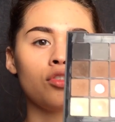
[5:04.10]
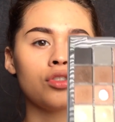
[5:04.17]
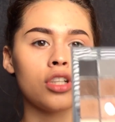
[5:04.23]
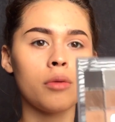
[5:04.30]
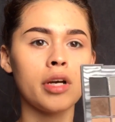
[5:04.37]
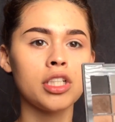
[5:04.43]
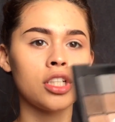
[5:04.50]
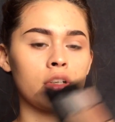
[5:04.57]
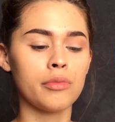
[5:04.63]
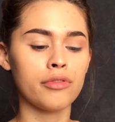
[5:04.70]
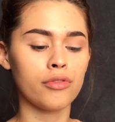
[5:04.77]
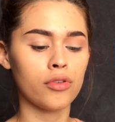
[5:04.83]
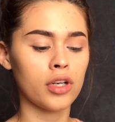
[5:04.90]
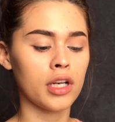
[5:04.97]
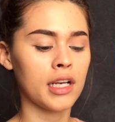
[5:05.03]
used it on my channel
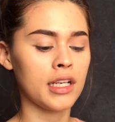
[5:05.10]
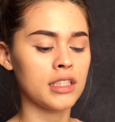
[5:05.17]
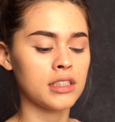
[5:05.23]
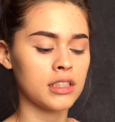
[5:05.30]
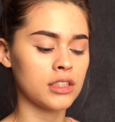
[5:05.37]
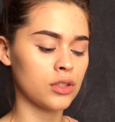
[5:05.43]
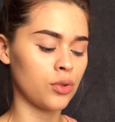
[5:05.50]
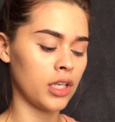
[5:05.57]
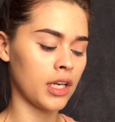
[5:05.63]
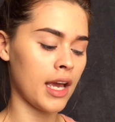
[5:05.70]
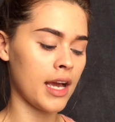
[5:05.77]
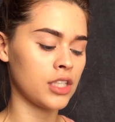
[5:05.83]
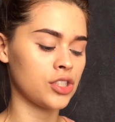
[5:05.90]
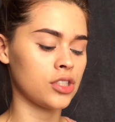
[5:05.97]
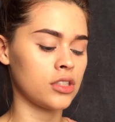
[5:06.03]
before, and it's the Sonia
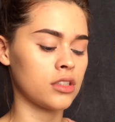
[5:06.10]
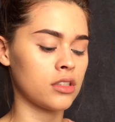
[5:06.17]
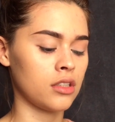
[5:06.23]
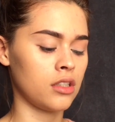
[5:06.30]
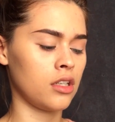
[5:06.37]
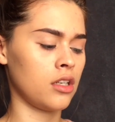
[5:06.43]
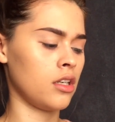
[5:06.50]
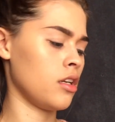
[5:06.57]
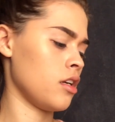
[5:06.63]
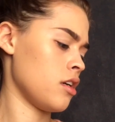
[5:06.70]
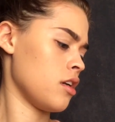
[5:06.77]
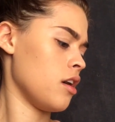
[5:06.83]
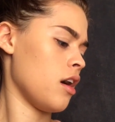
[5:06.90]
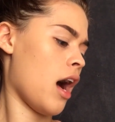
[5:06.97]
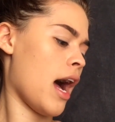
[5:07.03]
Kashuk
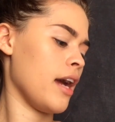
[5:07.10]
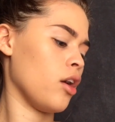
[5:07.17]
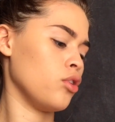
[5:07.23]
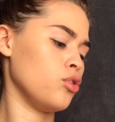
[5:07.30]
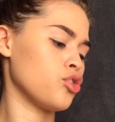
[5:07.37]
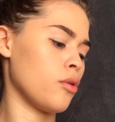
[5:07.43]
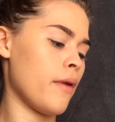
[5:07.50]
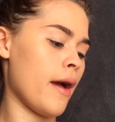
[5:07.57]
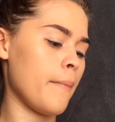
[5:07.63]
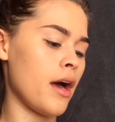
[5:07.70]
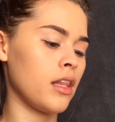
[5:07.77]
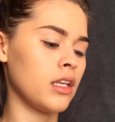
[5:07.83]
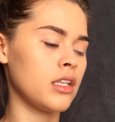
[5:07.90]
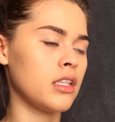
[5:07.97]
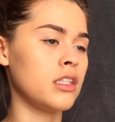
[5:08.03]
Eye on Neutral Matte
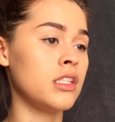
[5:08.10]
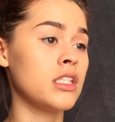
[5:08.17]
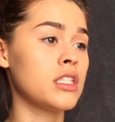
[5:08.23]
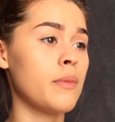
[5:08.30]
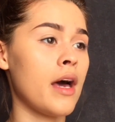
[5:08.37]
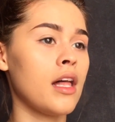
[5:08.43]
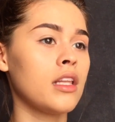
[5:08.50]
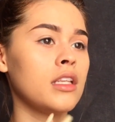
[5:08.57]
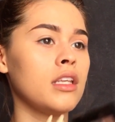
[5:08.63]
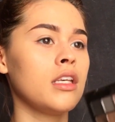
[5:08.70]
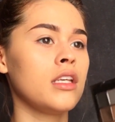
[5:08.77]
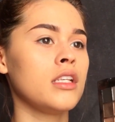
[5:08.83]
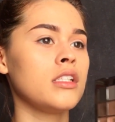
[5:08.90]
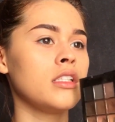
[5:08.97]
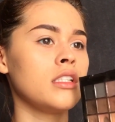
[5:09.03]
palette. This
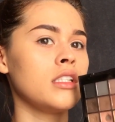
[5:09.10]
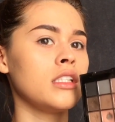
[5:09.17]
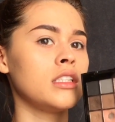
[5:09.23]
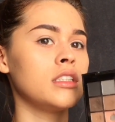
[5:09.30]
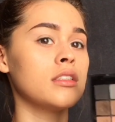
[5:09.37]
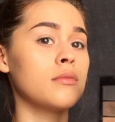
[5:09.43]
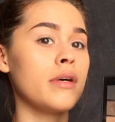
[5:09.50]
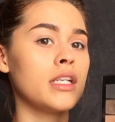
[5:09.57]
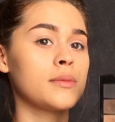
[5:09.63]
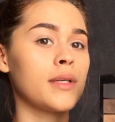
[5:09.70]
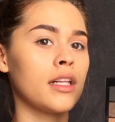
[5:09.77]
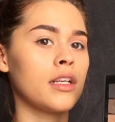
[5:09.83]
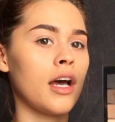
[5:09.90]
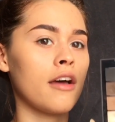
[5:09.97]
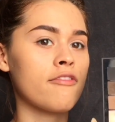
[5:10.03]
palette is the best
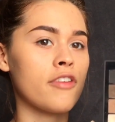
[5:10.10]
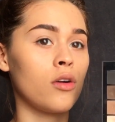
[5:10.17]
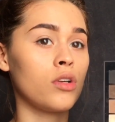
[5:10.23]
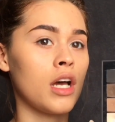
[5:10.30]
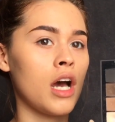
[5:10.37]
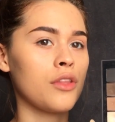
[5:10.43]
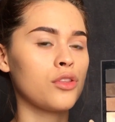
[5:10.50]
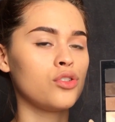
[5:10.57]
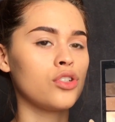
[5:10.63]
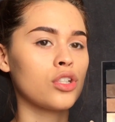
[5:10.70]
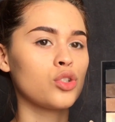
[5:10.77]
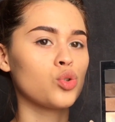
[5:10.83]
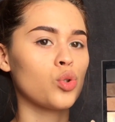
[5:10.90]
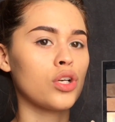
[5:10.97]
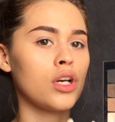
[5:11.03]
palette I found at the
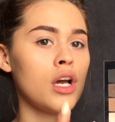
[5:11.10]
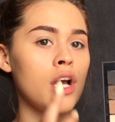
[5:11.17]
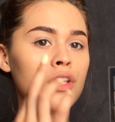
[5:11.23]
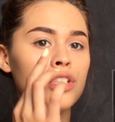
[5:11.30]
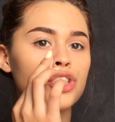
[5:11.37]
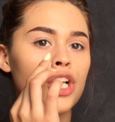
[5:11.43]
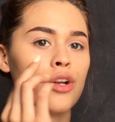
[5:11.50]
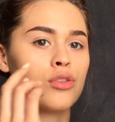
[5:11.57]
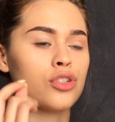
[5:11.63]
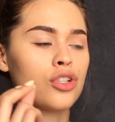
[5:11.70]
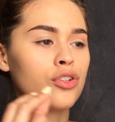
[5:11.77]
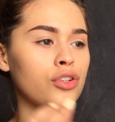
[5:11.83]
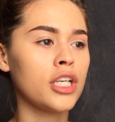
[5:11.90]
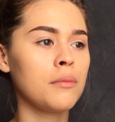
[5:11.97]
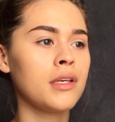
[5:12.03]
drugstore. The shadows are
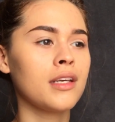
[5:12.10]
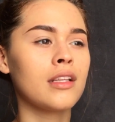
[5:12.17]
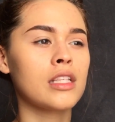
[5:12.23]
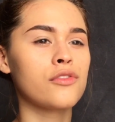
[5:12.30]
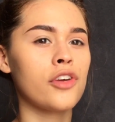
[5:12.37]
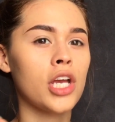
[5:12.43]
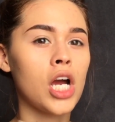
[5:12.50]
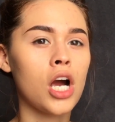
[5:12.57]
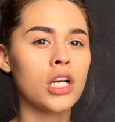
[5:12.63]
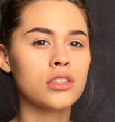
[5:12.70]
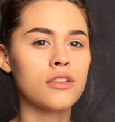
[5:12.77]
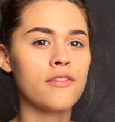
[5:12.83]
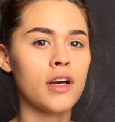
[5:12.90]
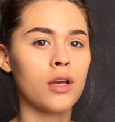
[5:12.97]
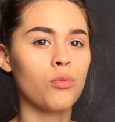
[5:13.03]
creamy, and it's very hard
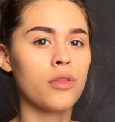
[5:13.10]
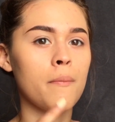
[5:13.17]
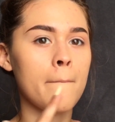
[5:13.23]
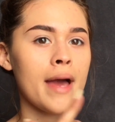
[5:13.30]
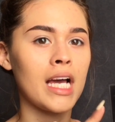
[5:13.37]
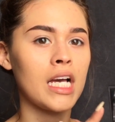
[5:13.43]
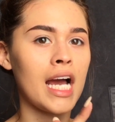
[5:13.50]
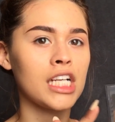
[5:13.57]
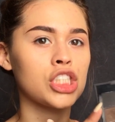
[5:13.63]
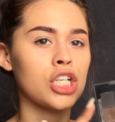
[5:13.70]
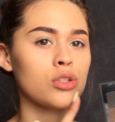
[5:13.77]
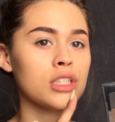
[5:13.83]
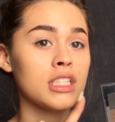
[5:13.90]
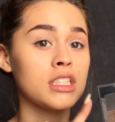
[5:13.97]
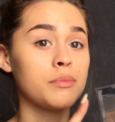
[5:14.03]
to find with matte
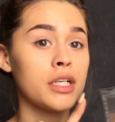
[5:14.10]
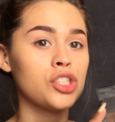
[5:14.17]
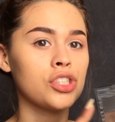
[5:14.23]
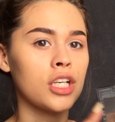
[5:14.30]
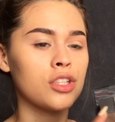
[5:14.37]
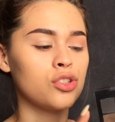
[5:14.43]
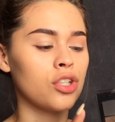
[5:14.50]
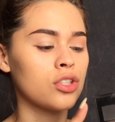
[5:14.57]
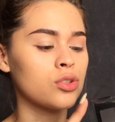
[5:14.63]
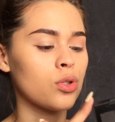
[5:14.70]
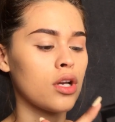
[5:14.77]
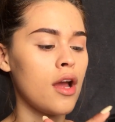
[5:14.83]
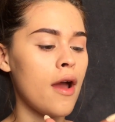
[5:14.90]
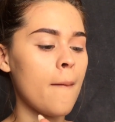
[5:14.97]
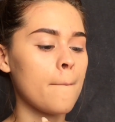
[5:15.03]
eyeshadows, especially at the
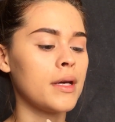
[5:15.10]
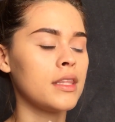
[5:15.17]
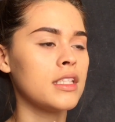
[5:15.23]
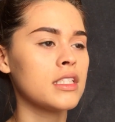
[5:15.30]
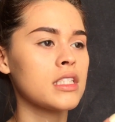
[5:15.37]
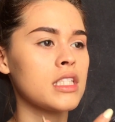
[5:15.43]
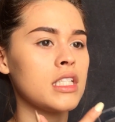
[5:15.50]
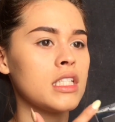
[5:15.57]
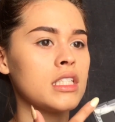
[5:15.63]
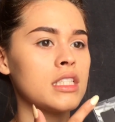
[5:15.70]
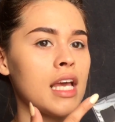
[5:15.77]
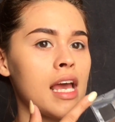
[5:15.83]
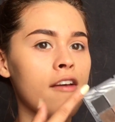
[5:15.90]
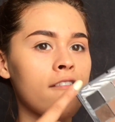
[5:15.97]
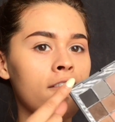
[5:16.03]
drugstore, but this
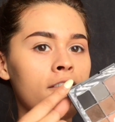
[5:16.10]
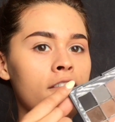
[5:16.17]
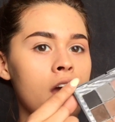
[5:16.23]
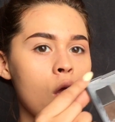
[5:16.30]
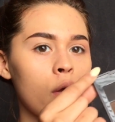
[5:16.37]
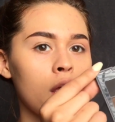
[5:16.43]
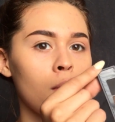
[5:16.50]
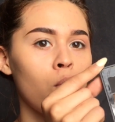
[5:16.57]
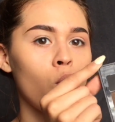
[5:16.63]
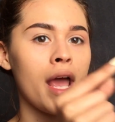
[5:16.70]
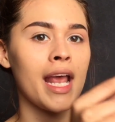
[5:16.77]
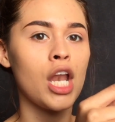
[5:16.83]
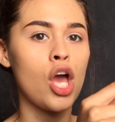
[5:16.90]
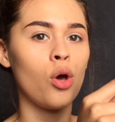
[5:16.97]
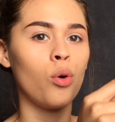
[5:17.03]
is very
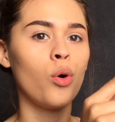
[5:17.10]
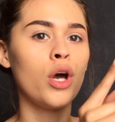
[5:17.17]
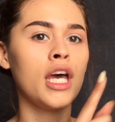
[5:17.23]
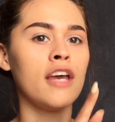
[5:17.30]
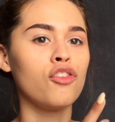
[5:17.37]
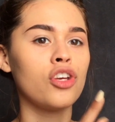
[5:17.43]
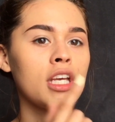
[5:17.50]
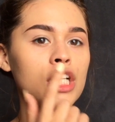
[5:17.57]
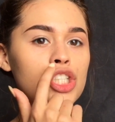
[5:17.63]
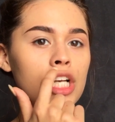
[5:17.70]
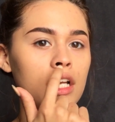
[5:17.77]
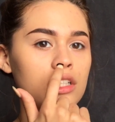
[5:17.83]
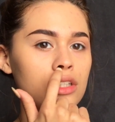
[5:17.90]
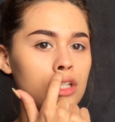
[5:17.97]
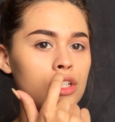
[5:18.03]
bueno. If you can get
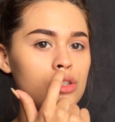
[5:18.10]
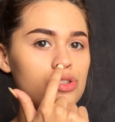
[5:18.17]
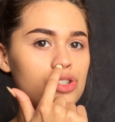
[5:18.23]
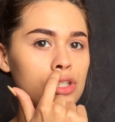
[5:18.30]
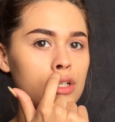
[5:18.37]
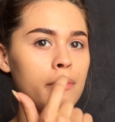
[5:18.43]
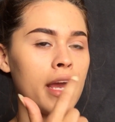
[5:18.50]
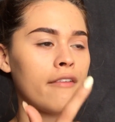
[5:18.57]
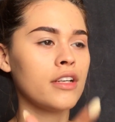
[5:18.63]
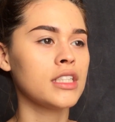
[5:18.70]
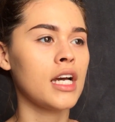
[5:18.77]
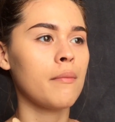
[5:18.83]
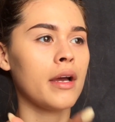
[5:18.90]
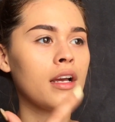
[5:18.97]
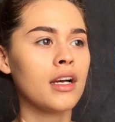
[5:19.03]
your hands on it, you should. Every
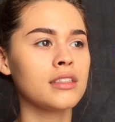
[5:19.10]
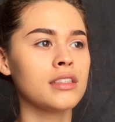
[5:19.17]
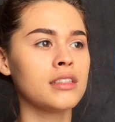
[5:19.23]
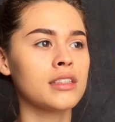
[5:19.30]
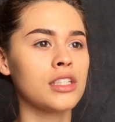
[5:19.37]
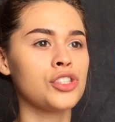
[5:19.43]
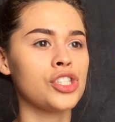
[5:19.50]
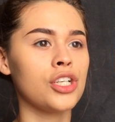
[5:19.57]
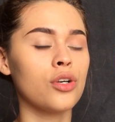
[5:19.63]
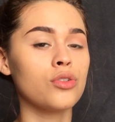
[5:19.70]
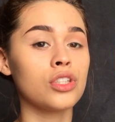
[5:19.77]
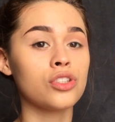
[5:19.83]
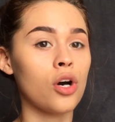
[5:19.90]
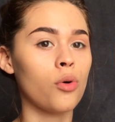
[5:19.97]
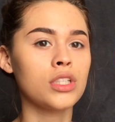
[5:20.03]
time my cousin says she
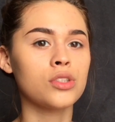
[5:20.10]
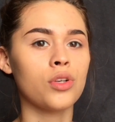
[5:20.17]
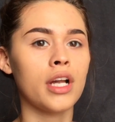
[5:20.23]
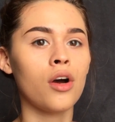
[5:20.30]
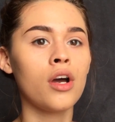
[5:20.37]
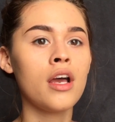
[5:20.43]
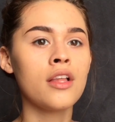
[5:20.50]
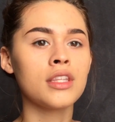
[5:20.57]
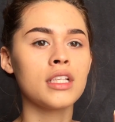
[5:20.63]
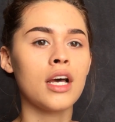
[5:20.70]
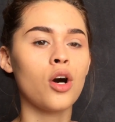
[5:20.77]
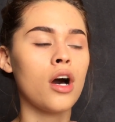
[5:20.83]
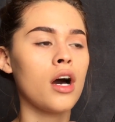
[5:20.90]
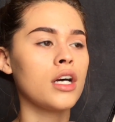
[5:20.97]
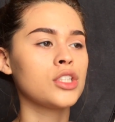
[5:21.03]
goes, it's always sold out. The
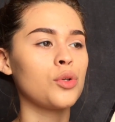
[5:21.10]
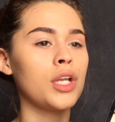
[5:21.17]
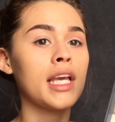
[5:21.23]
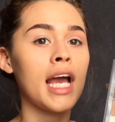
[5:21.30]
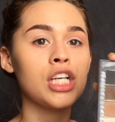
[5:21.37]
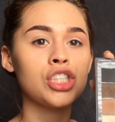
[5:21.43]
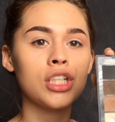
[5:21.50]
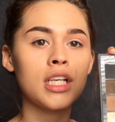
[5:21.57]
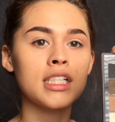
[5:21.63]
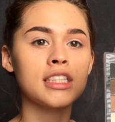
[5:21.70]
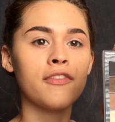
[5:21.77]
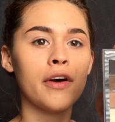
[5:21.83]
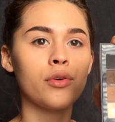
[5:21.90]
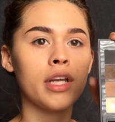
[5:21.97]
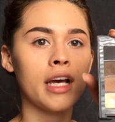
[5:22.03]
Sonia Kashuk
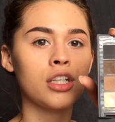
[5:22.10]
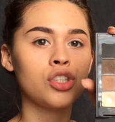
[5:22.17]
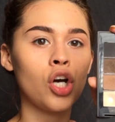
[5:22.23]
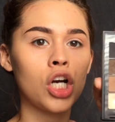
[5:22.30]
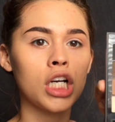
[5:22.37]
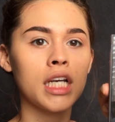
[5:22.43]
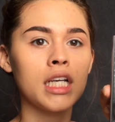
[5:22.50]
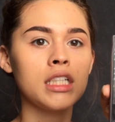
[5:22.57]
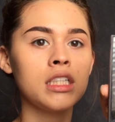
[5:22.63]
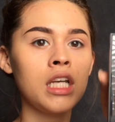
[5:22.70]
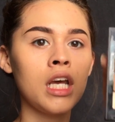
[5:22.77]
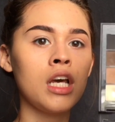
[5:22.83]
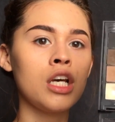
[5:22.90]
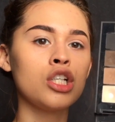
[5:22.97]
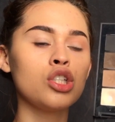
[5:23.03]
is found at Target,
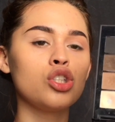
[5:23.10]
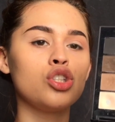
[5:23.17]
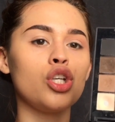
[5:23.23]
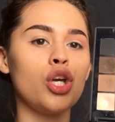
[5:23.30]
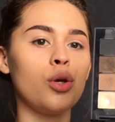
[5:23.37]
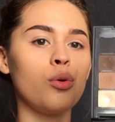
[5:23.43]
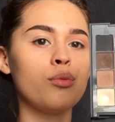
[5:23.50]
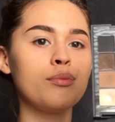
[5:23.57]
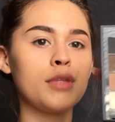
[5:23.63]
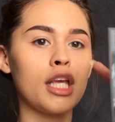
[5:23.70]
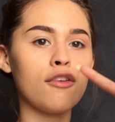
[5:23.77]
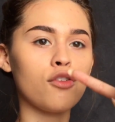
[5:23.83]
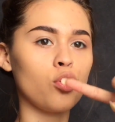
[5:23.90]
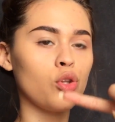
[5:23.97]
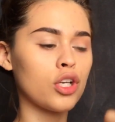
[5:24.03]
so
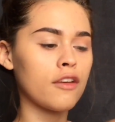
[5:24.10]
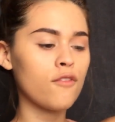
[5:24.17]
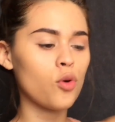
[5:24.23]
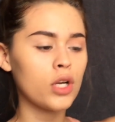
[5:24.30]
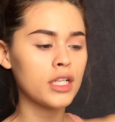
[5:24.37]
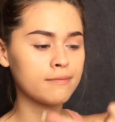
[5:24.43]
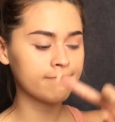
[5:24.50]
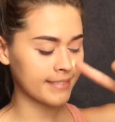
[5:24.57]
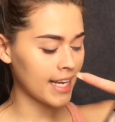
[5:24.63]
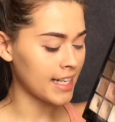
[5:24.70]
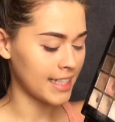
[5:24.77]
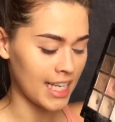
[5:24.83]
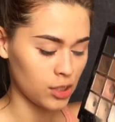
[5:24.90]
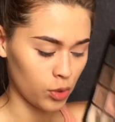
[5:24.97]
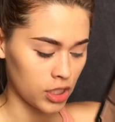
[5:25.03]
if you're looking for it,
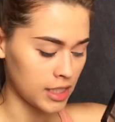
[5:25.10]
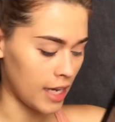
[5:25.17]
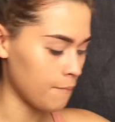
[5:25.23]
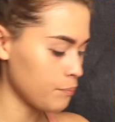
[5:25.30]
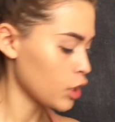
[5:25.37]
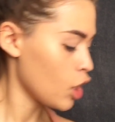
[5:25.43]
that's where it's at.